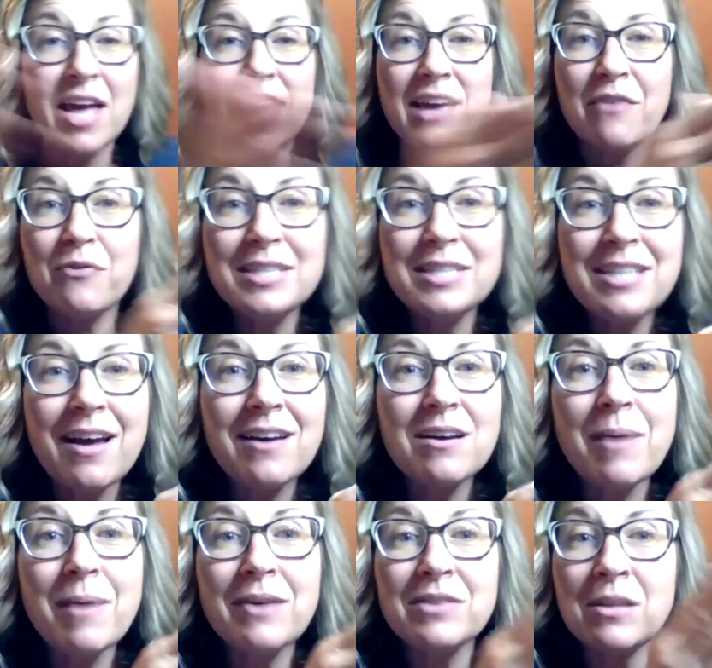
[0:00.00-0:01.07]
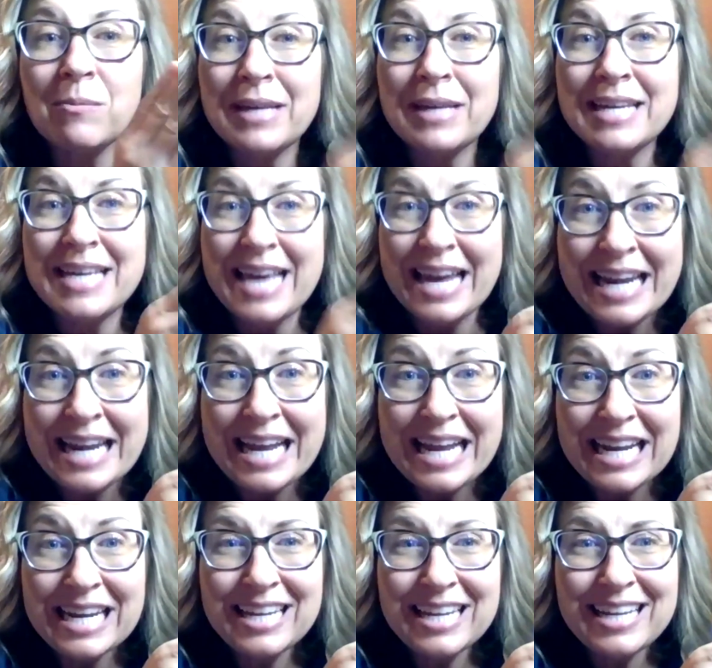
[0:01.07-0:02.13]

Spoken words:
If we talk about the beginning,